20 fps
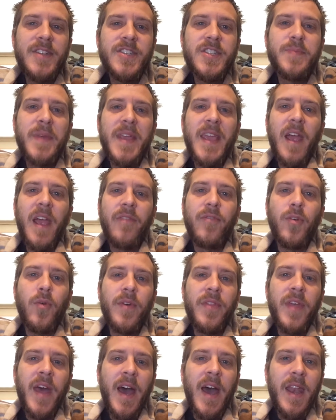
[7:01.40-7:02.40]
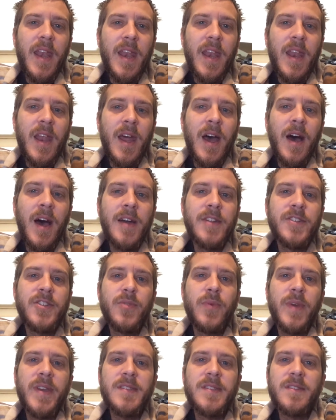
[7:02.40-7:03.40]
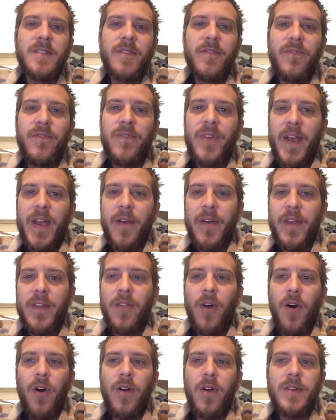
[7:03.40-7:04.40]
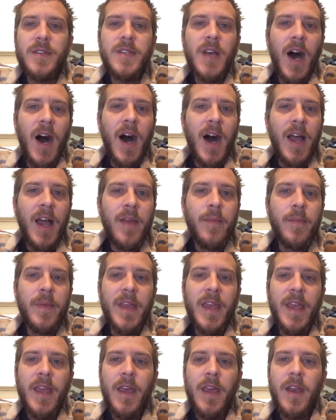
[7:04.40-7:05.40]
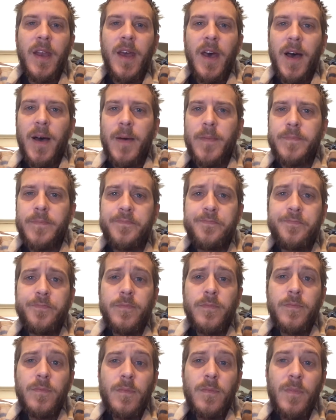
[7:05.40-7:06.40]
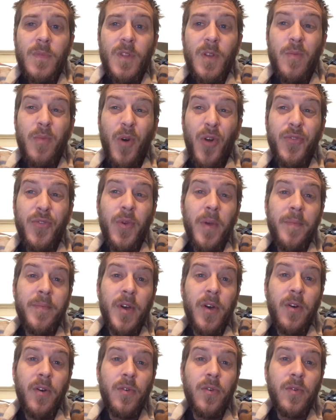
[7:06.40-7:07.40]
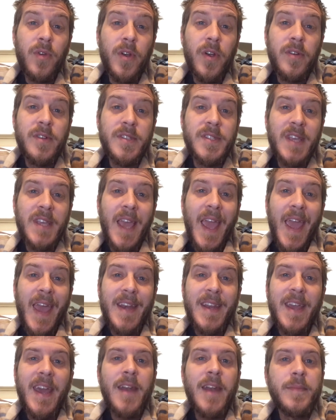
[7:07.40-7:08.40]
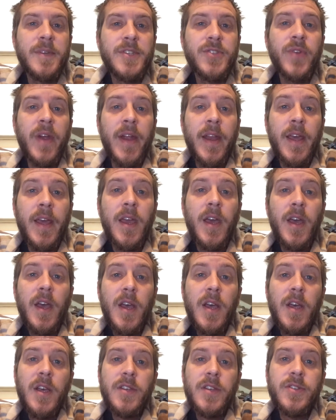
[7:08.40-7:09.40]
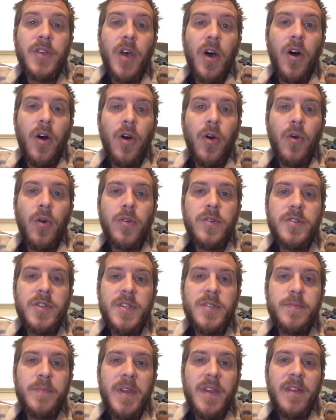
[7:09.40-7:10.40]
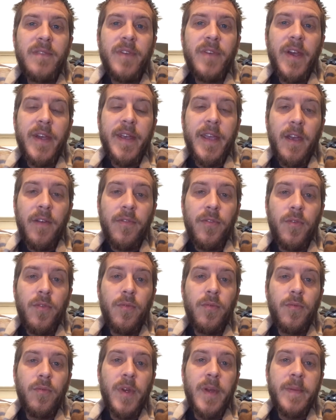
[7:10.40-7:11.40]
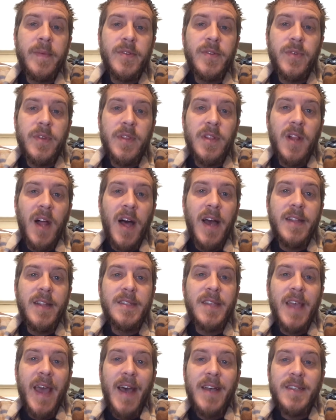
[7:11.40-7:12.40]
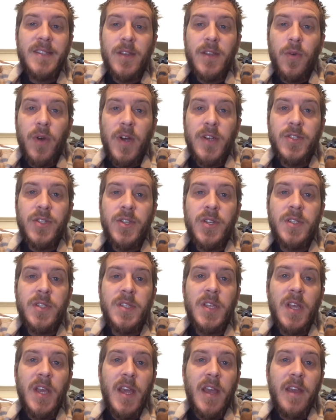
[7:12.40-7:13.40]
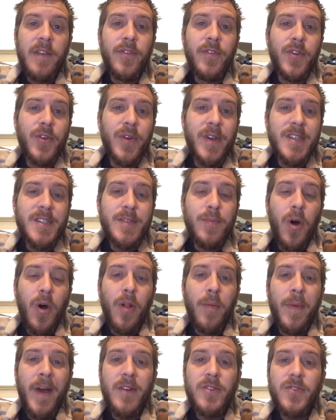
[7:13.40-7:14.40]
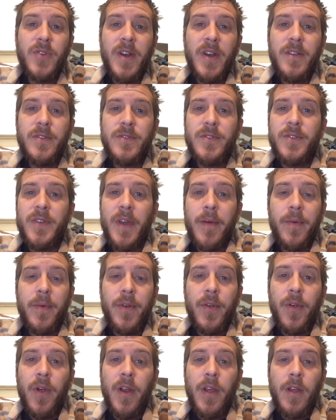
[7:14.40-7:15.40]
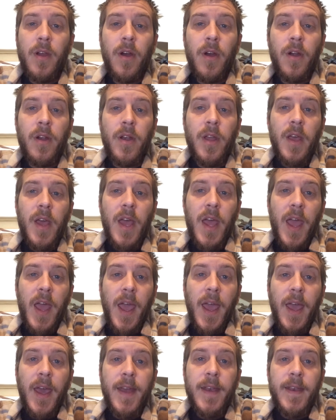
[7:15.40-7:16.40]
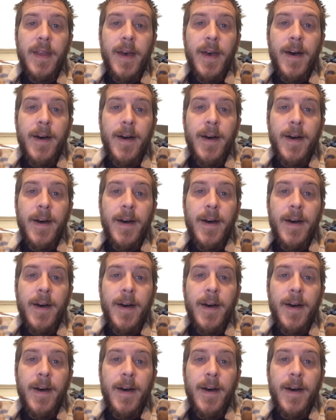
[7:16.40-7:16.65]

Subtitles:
just be careful with that. 2 weeks is a very long time in both cryptocurrency and cannabis trading. So just be very careful, read between the lines, ask the questions. If you're doing a small amount, try to use your debit or credit card. And